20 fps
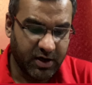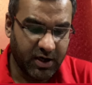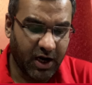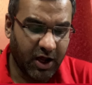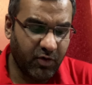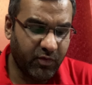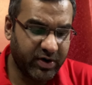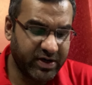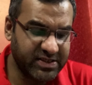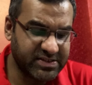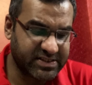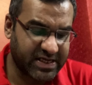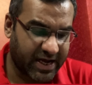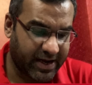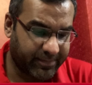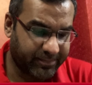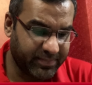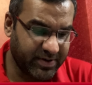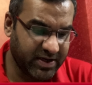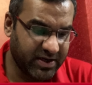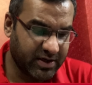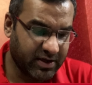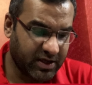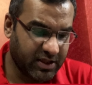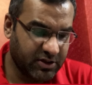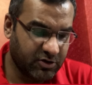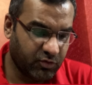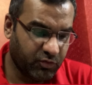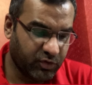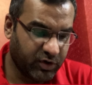Now, what is happening
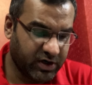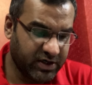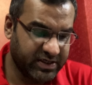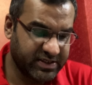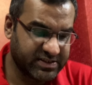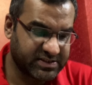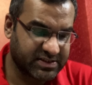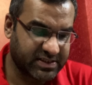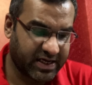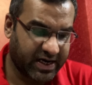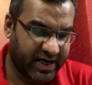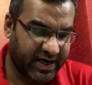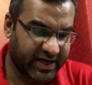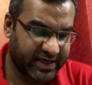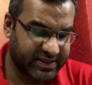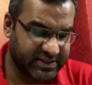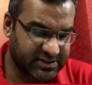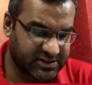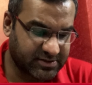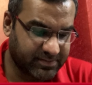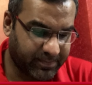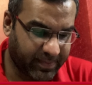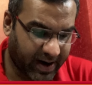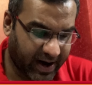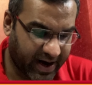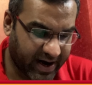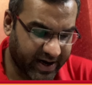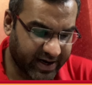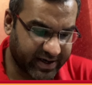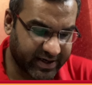in the world is that
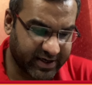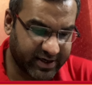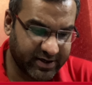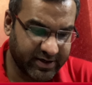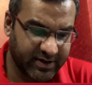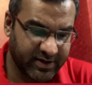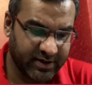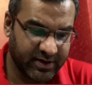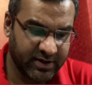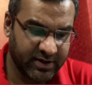SPAC